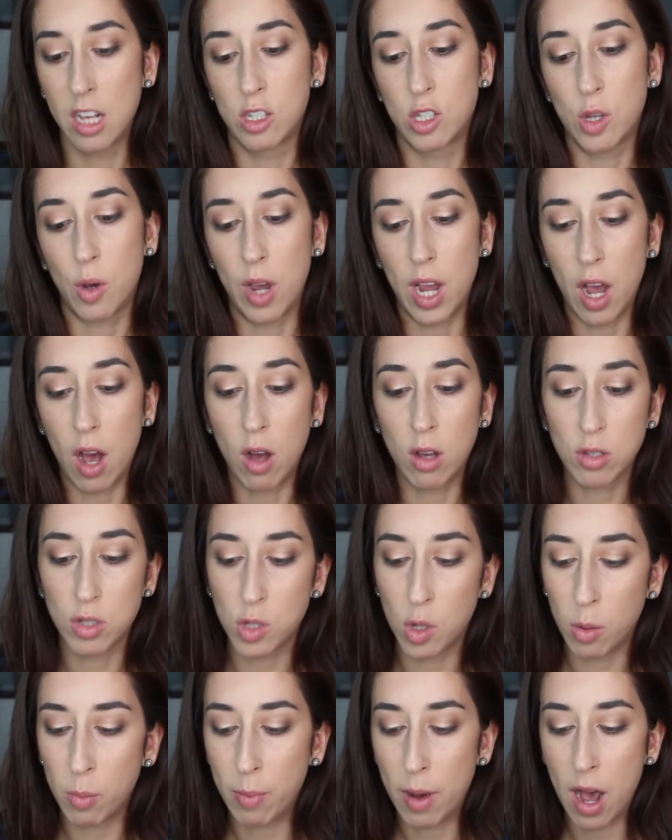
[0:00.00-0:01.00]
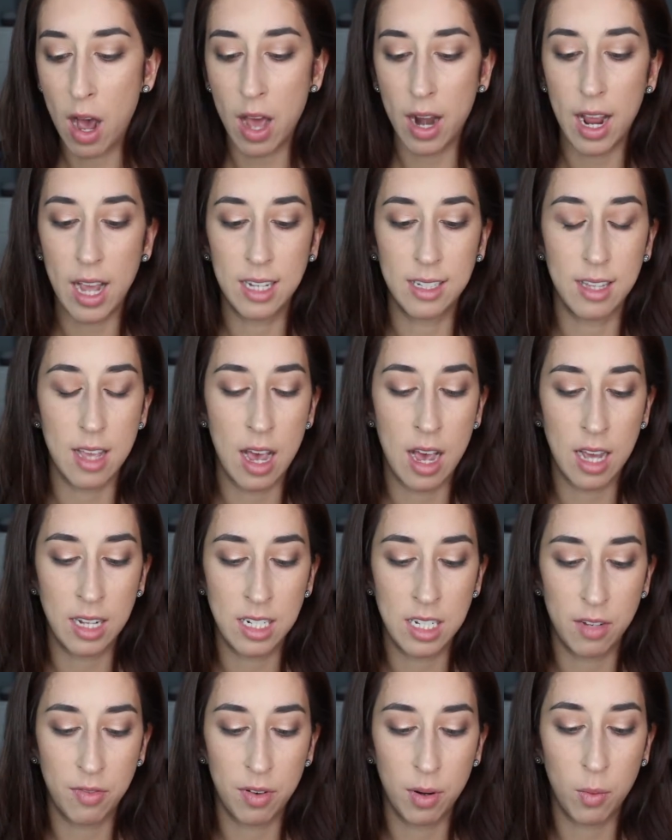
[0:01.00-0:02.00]
So I also bought a, a
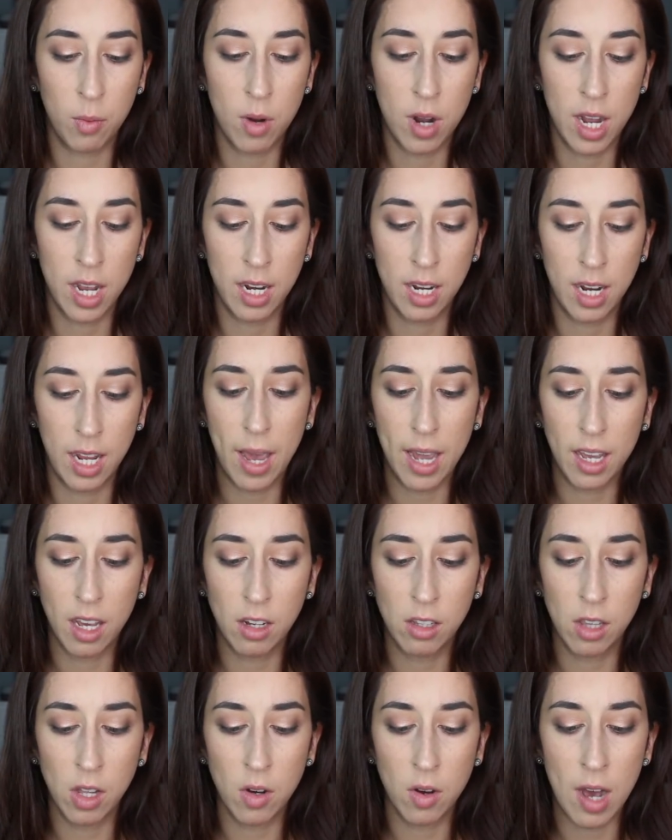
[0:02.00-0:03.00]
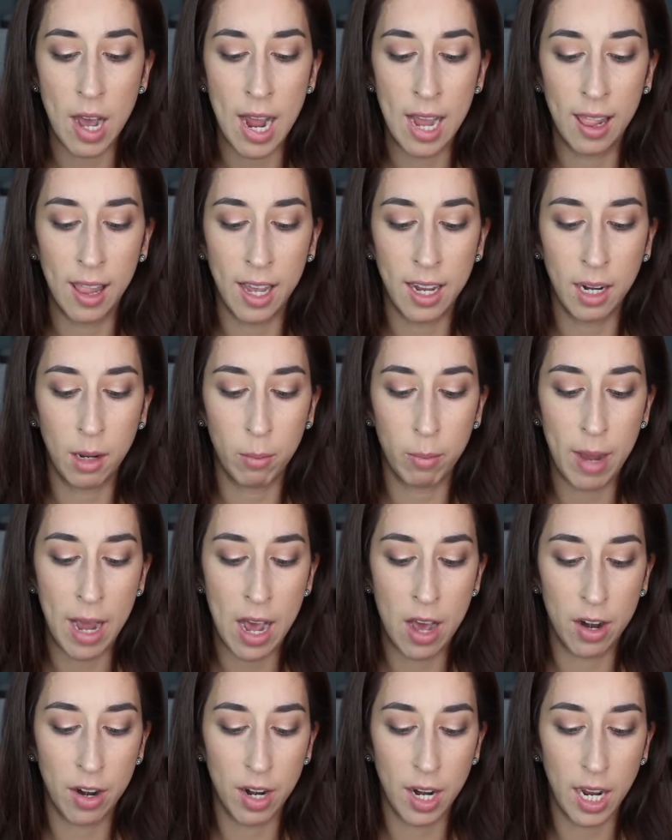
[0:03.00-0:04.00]
different one, Mega Glo Highlighting
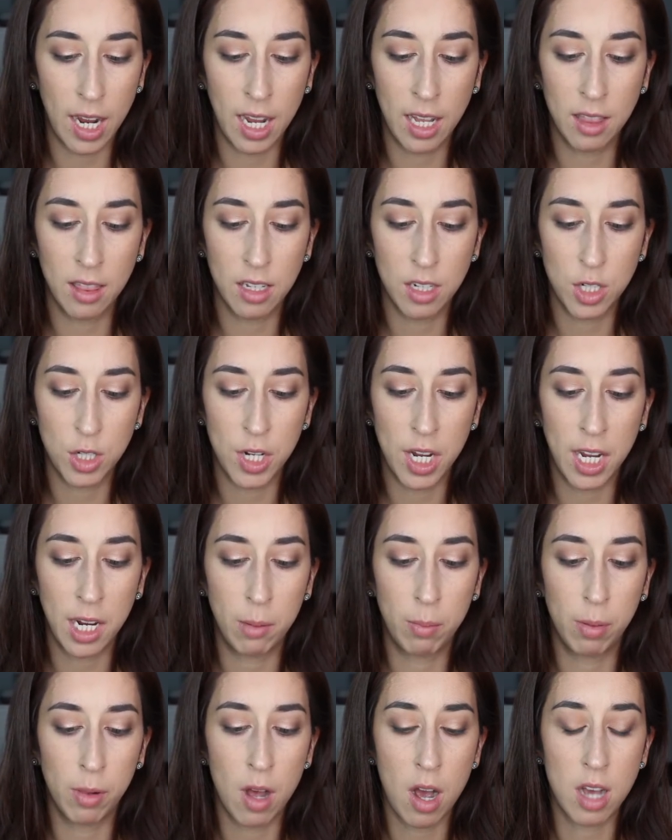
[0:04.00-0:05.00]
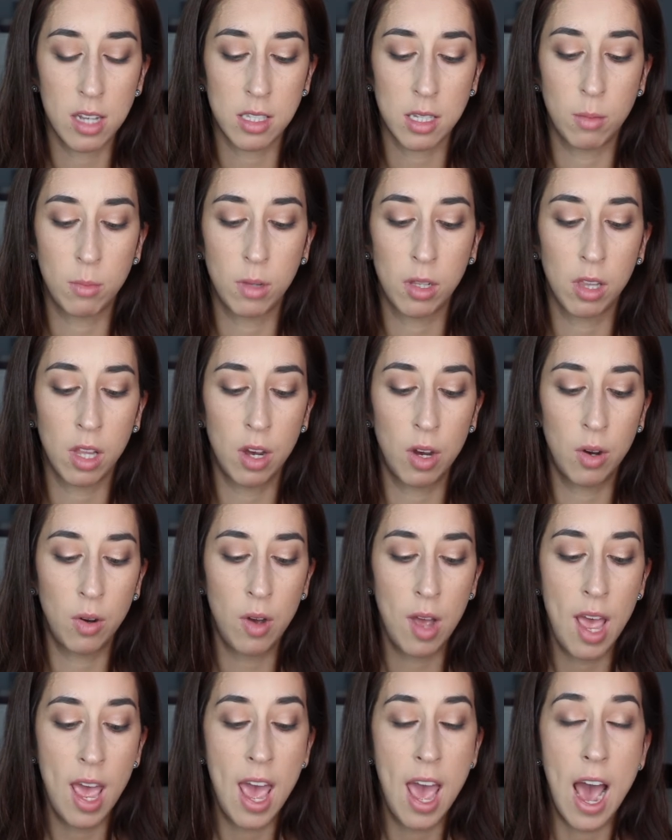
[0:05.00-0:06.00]
Powder in the shade Blossom
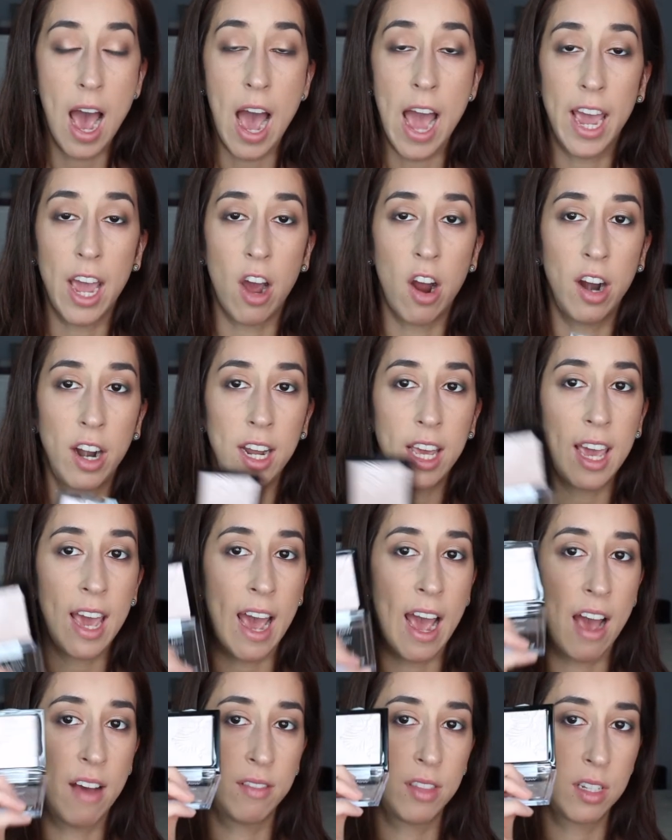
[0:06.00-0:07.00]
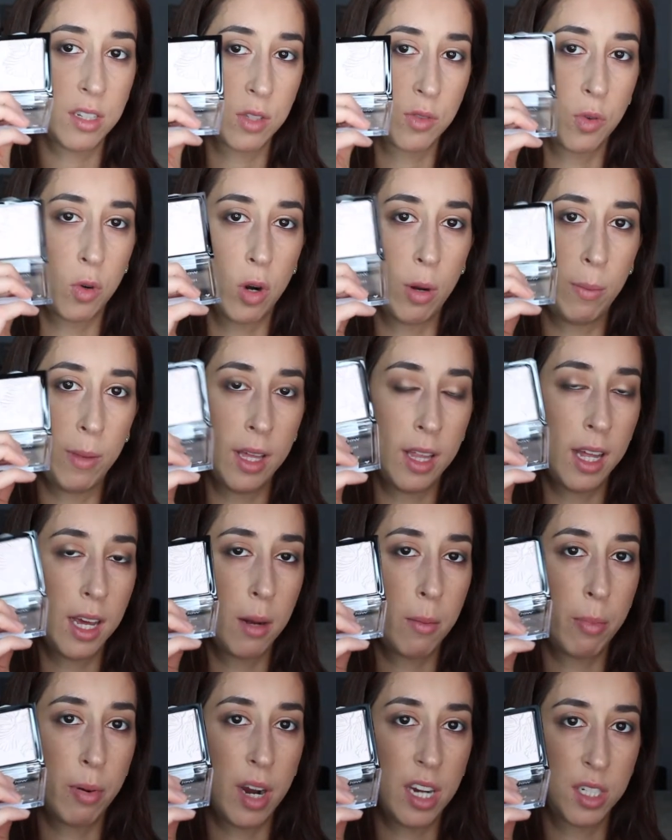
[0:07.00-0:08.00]
Glow. I already have this formula
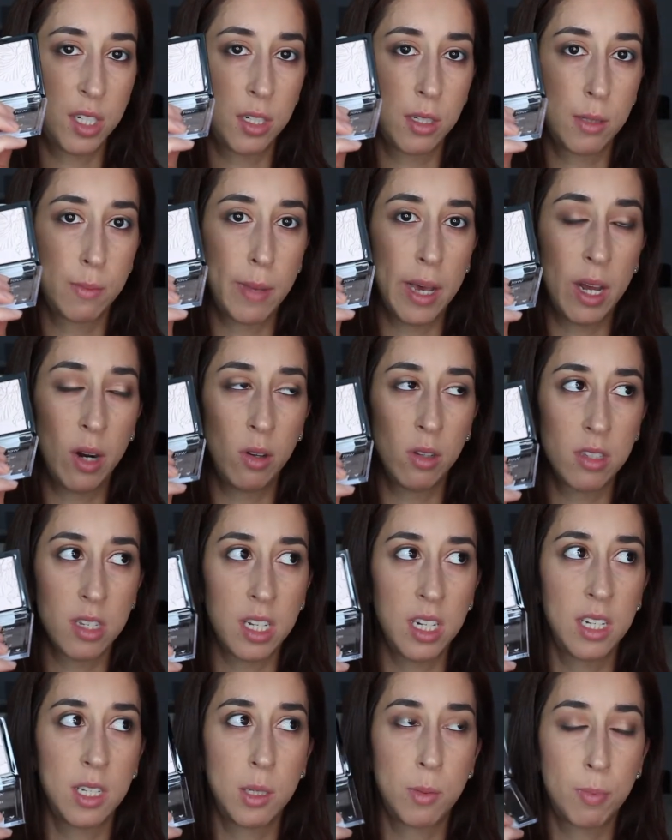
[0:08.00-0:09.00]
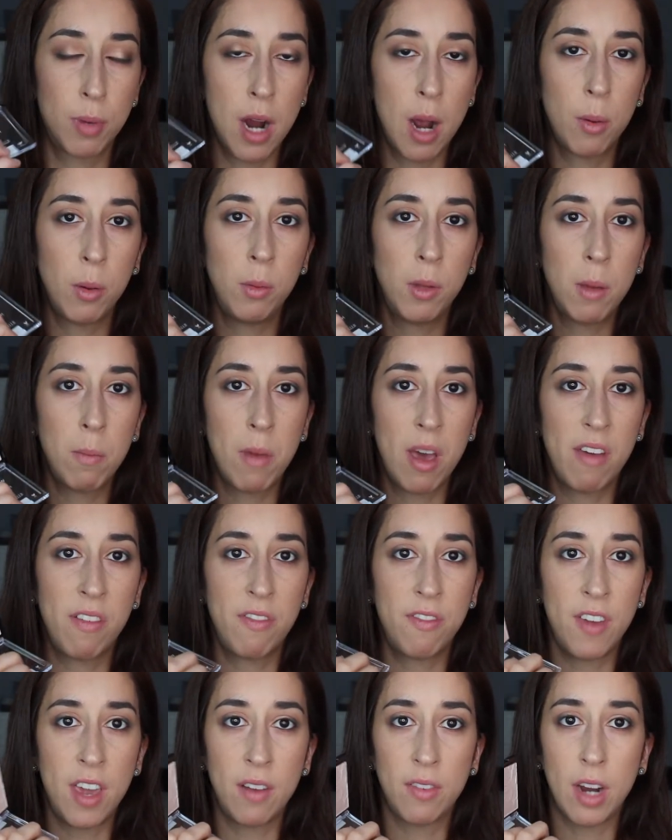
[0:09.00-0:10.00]
in Precious Petals, and it's probably my
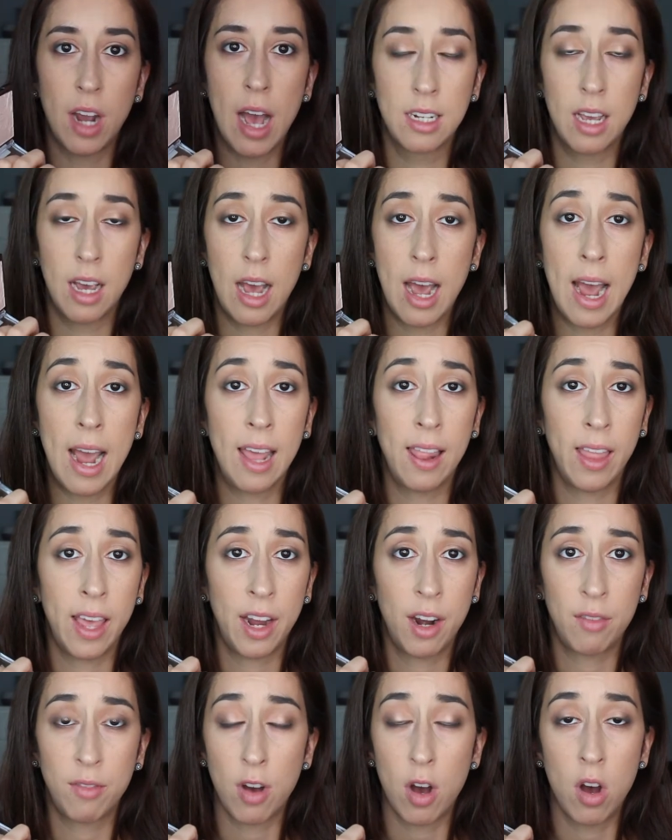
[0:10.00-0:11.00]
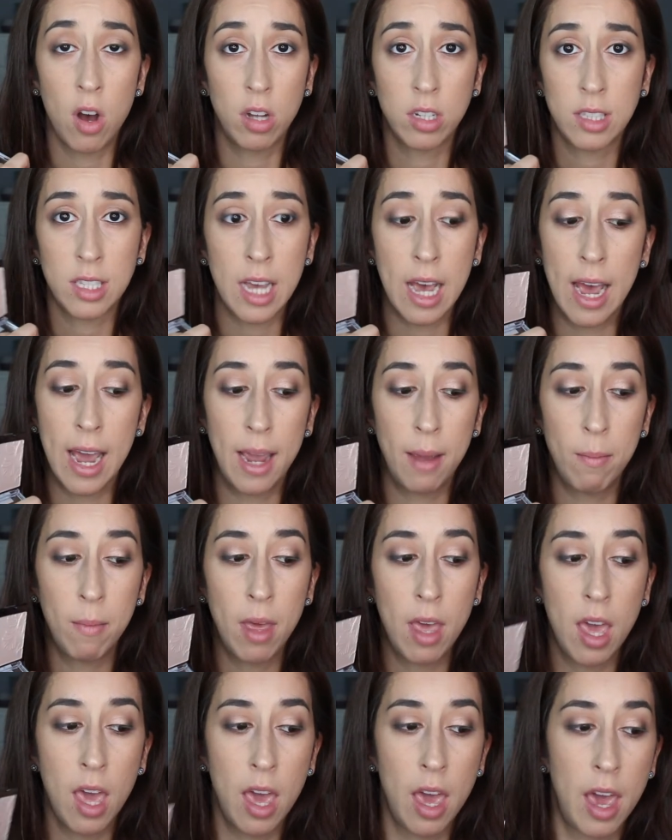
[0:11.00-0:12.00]
favorite highlight of all
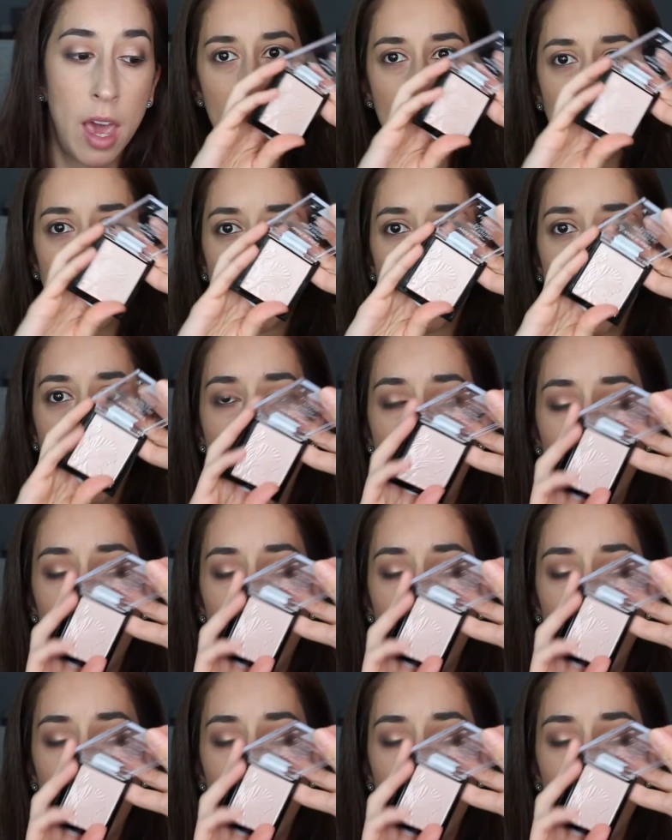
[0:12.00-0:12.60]
time. So